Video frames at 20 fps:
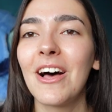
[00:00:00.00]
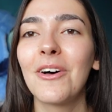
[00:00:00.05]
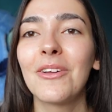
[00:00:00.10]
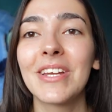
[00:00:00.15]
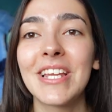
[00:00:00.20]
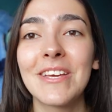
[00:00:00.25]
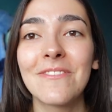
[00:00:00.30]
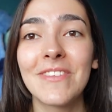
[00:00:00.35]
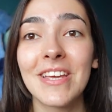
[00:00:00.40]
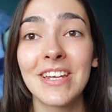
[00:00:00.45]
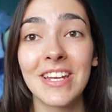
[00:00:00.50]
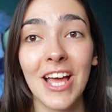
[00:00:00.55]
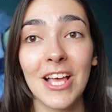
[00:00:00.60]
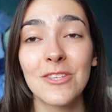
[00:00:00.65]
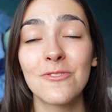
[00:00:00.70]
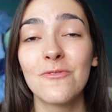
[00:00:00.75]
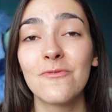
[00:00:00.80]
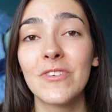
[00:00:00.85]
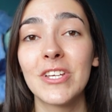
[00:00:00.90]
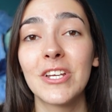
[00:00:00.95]
I'll leave the
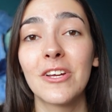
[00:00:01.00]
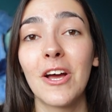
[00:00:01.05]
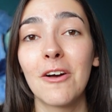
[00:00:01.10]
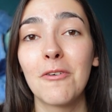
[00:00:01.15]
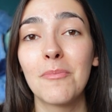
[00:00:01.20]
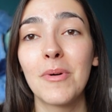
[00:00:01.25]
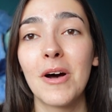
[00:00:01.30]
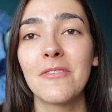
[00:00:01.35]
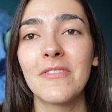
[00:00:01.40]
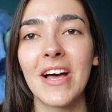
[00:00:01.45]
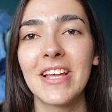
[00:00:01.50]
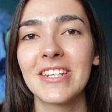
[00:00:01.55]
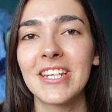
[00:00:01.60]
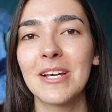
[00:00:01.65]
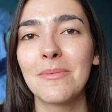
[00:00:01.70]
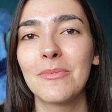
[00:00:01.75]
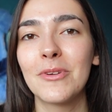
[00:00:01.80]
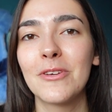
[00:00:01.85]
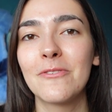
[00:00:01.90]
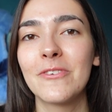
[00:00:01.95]
announcement video up above and
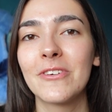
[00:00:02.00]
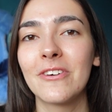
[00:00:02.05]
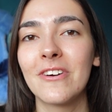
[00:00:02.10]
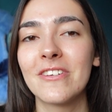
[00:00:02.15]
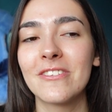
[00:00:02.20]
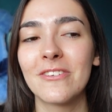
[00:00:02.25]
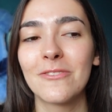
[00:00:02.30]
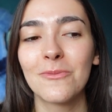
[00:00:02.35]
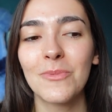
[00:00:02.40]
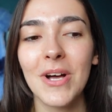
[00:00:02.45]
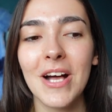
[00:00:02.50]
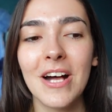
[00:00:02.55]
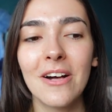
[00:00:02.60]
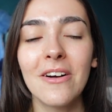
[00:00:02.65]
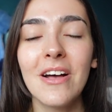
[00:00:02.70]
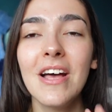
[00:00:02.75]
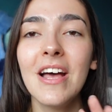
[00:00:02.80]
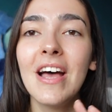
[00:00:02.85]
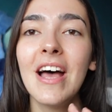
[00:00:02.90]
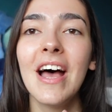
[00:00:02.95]
down below for you guys as
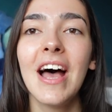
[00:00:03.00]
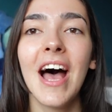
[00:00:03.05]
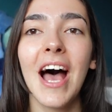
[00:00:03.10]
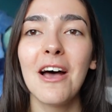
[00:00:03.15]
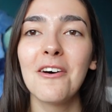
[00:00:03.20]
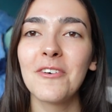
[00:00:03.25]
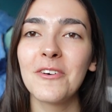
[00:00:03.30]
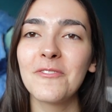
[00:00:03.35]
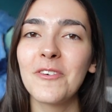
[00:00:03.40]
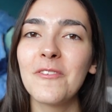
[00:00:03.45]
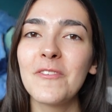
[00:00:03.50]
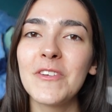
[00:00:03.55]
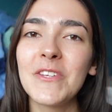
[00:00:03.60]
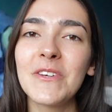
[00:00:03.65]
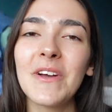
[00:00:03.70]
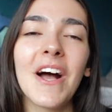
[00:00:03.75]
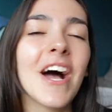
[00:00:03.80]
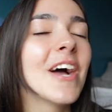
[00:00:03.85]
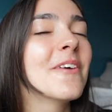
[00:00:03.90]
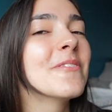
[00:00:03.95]
well. And without further
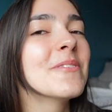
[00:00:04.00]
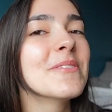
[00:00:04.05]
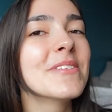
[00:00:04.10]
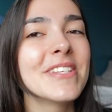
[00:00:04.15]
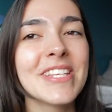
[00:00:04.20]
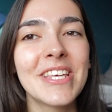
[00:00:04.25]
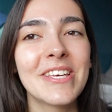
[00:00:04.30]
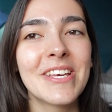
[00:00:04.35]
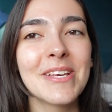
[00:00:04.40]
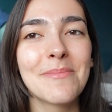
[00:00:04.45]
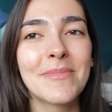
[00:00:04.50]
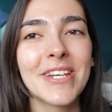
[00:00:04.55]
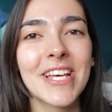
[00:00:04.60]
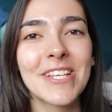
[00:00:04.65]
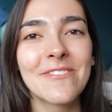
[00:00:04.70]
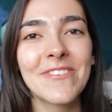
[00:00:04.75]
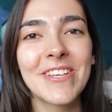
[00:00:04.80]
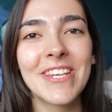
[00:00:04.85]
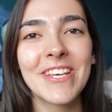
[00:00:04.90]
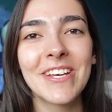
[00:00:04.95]
ado, I will see you in my
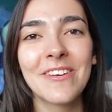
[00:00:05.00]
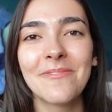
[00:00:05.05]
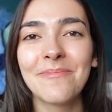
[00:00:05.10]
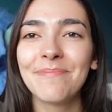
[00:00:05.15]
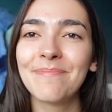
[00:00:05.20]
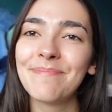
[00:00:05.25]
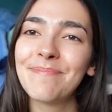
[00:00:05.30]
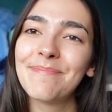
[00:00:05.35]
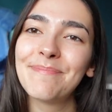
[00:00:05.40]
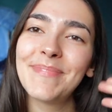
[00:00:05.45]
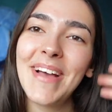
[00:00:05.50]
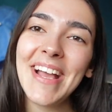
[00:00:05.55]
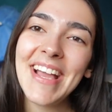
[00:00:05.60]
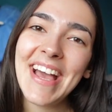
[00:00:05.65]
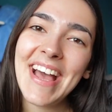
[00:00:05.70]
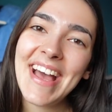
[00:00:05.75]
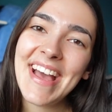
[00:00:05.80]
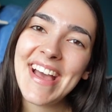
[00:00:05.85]
next video. Bye